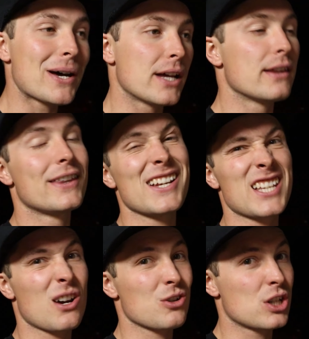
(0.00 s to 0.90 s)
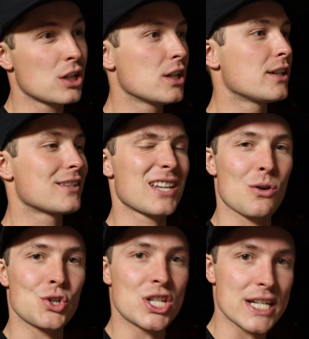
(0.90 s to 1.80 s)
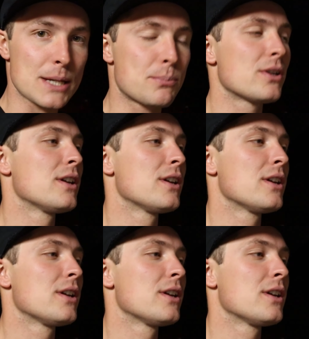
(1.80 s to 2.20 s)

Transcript: but they sound good, sound deep.